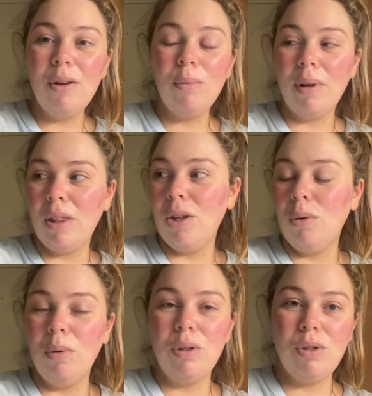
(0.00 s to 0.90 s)
whether you
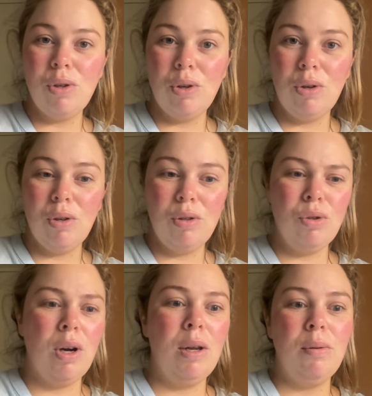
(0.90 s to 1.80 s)
want to
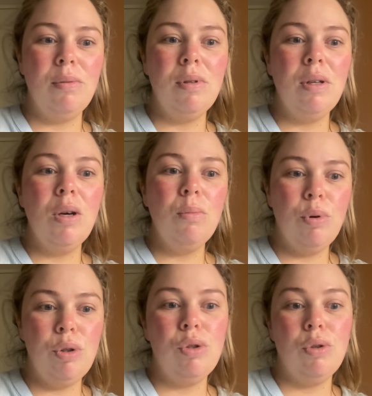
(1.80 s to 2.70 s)
try and
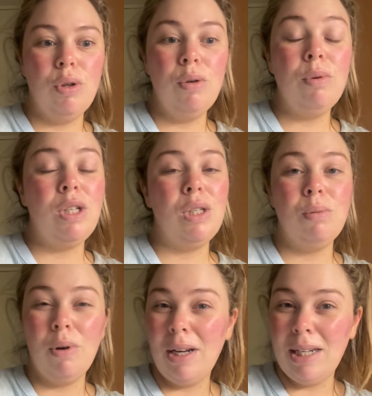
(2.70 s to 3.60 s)
push through, which is
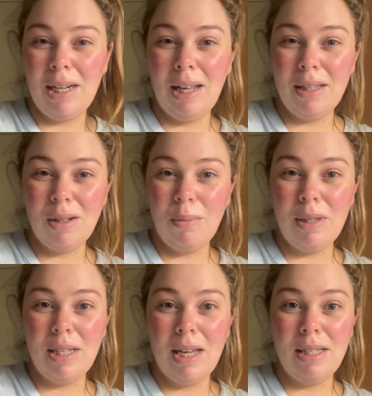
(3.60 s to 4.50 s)
what I did last time with
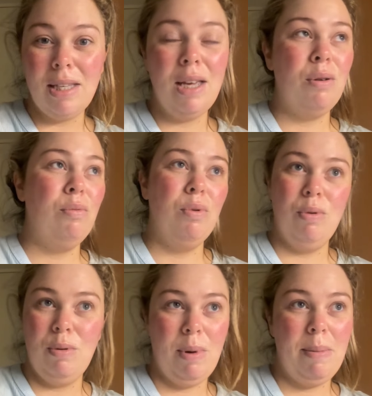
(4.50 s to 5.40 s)
Daisy and
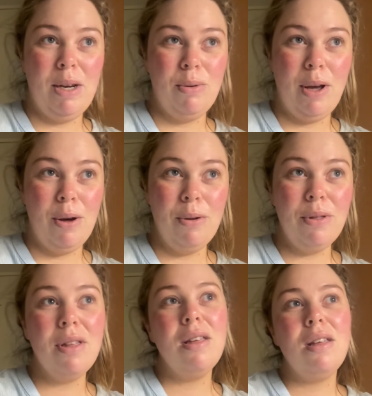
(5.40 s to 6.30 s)
ruined my mental health.
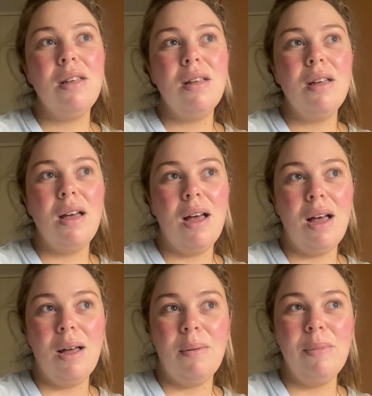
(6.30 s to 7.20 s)

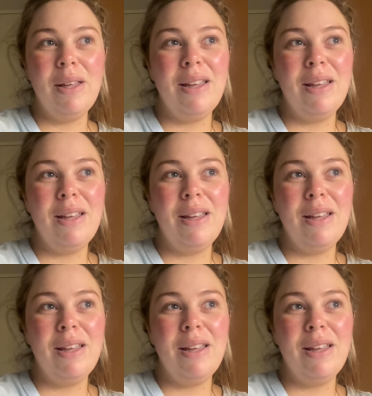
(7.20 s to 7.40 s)
Um,